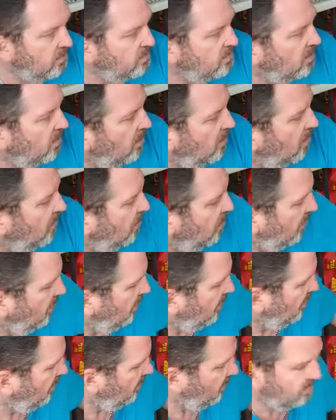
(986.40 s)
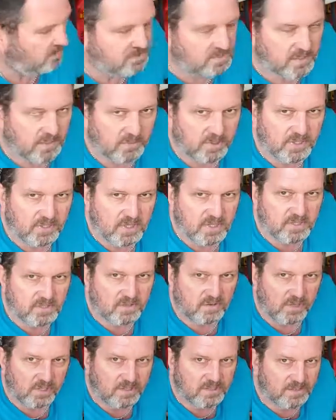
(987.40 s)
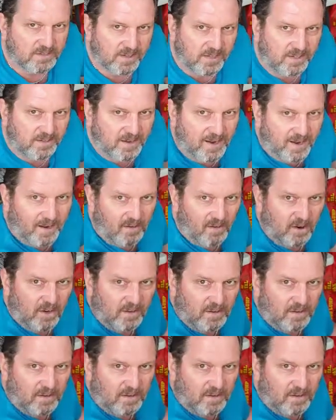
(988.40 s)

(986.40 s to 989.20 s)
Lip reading: So let's see what this looks like now.